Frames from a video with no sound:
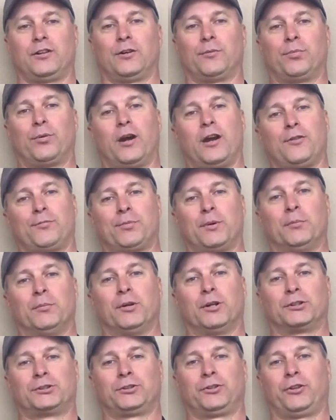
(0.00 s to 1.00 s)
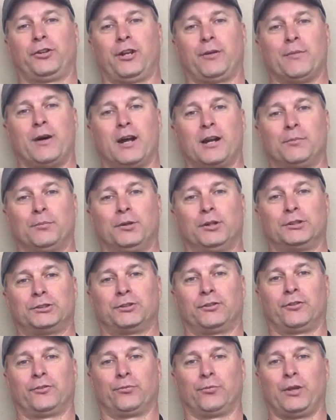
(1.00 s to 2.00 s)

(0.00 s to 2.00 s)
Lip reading: your price per bushel and the amount of bushels.